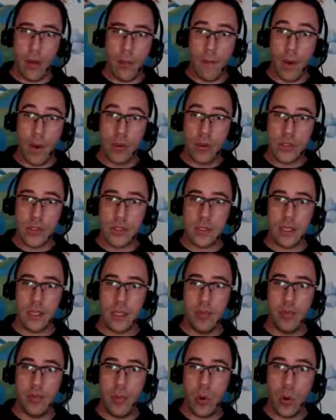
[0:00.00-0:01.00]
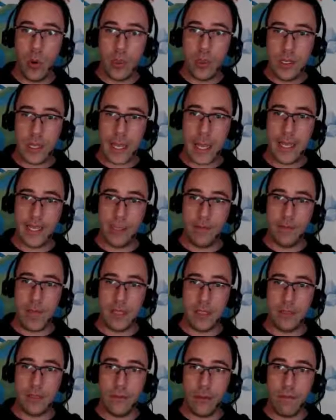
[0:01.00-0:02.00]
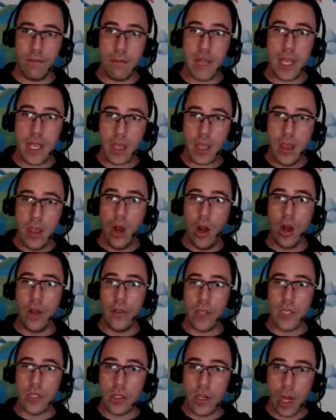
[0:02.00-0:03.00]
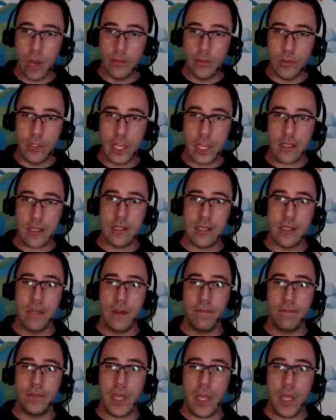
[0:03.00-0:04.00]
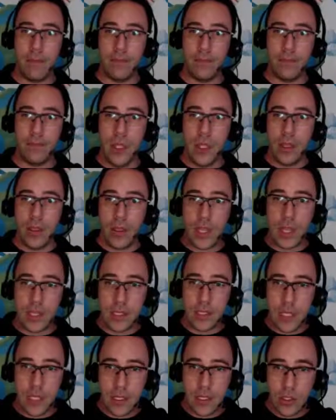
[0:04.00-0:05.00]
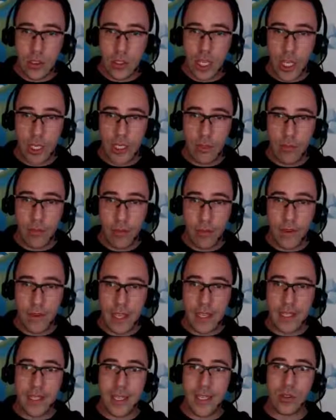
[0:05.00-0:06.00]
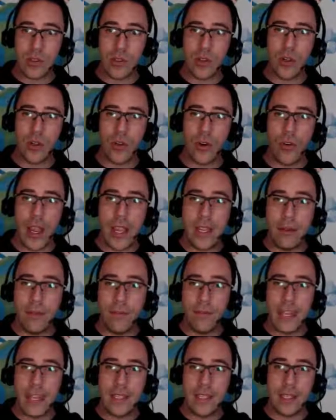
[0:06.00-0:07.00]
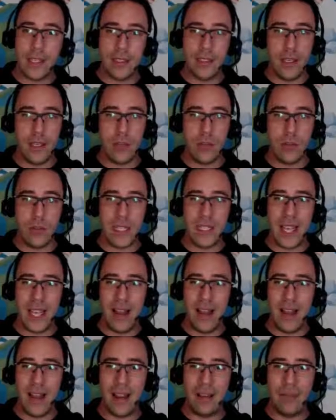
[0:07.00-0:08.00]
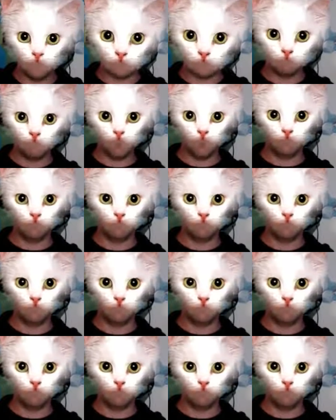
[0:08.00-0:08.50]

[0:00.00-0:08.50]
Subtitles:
most important aspects for me are these objects, things that change my face. There's also great face accessories. They love this. Boom.